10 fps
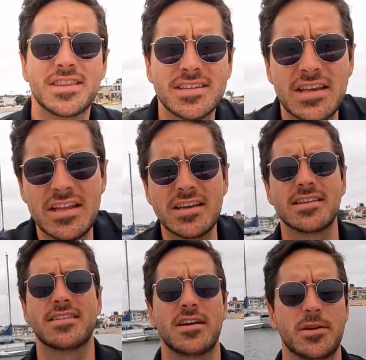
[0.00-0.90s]
things I like
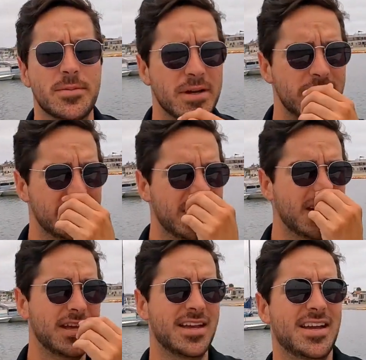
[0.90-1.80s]
to talk about.
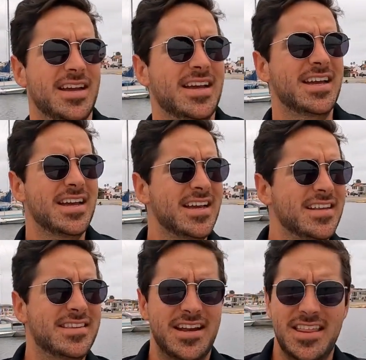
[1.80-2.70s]

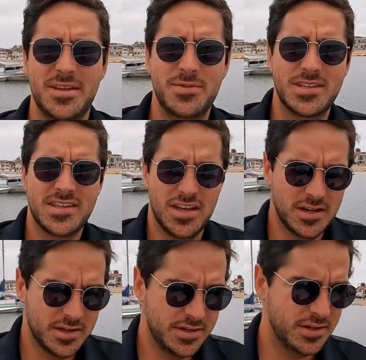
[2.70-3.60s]
Today, that means
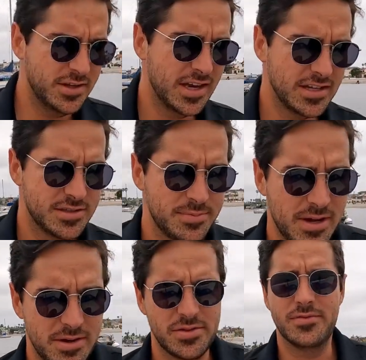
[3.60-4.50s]
talking to you guys
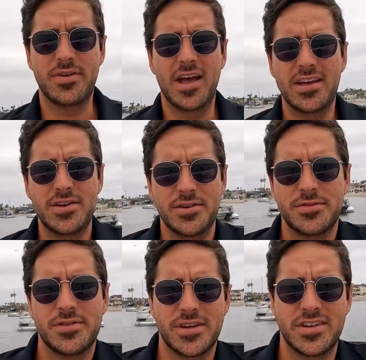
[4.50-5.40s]
about the value
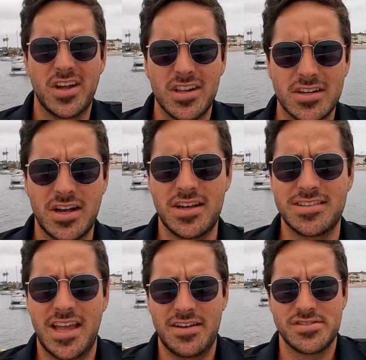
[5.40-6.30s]
of dollar
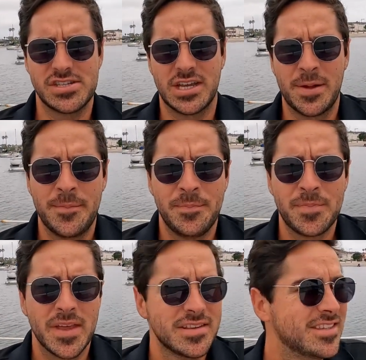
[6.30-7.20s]
cost averaging.
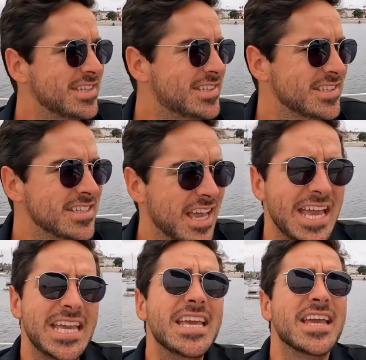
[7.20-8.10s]

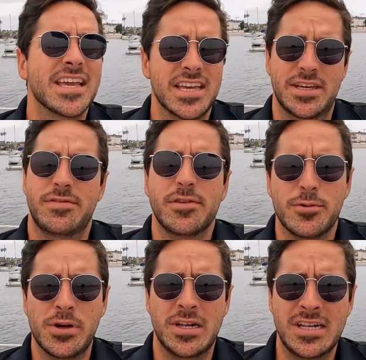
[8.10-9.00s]
DCAing, if you
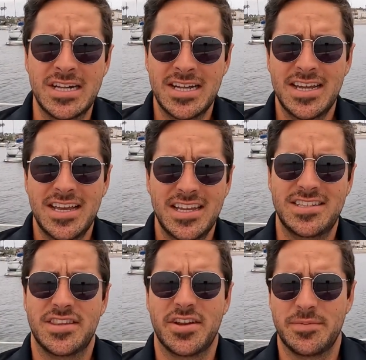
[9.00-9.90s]
will,
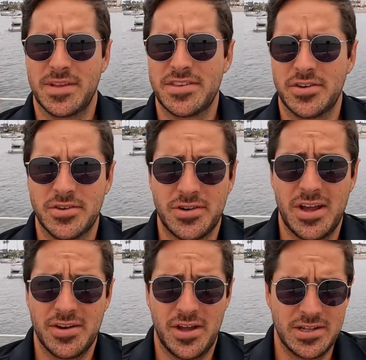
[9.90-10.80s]
is the term that's thrown
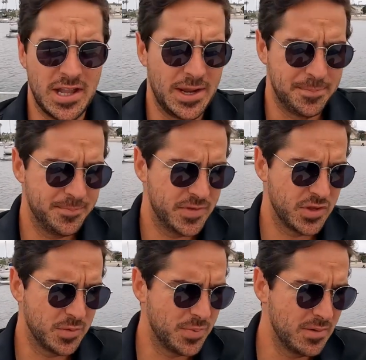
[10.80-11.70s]
around online.
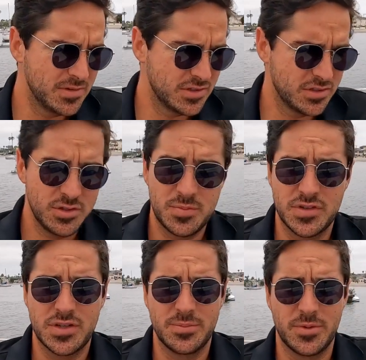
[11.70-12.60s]
So the premise is super
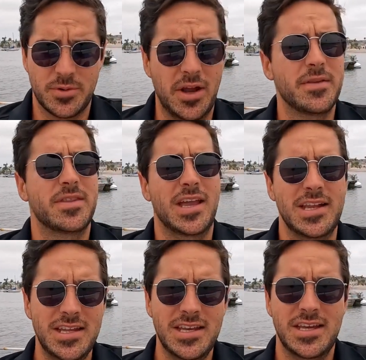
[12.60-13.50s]
simple, right? The
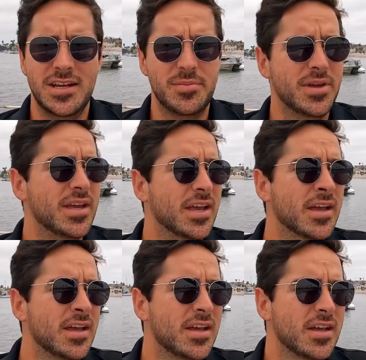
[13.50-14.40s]
idea here
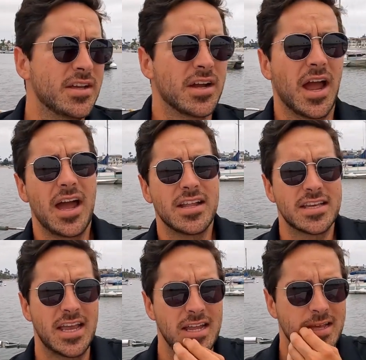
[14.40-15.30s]
being you're
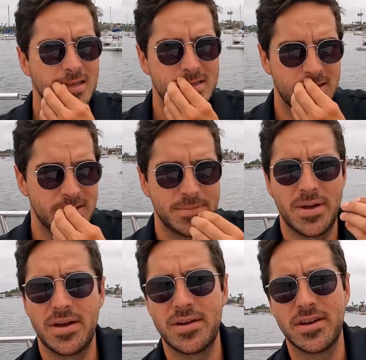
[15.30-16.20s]
allocating a certain
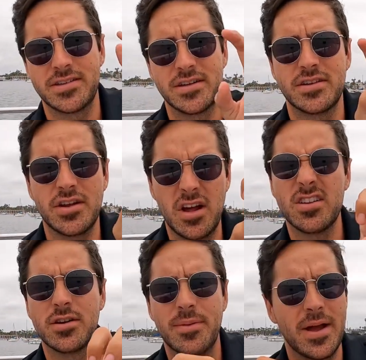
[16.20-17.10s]
amount, a certain
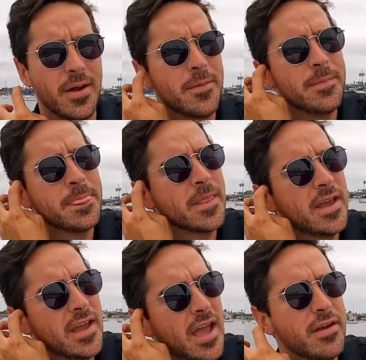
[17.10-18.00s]
dollar amount
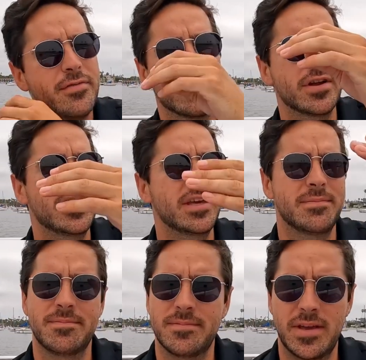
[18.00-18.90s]

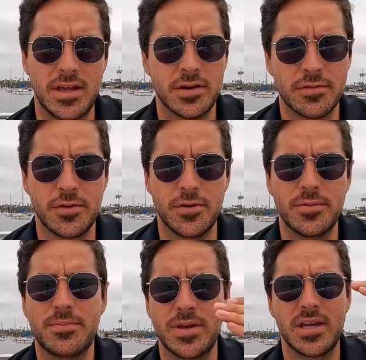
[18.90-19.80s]
every
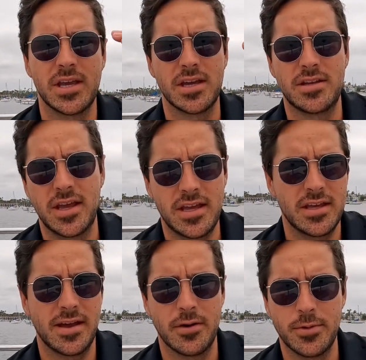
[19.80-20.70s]
interval, be it a
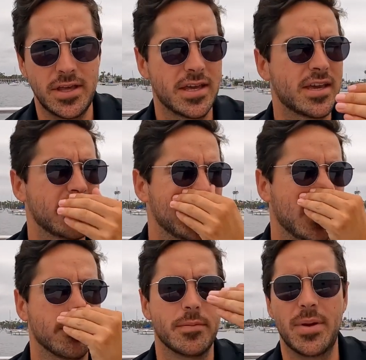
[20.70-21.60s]
day, a week,
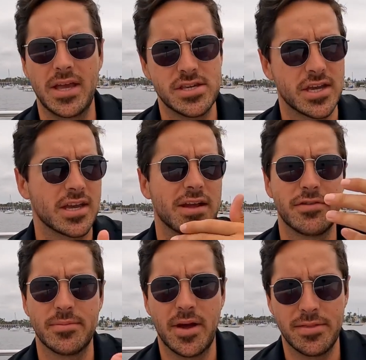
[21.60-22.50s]
every paycheck,
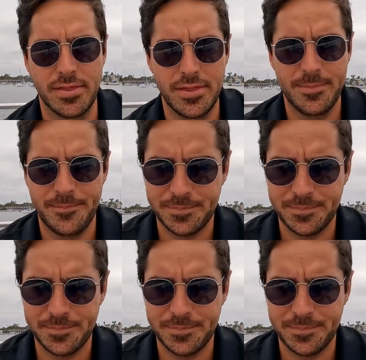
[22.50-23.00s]
every month,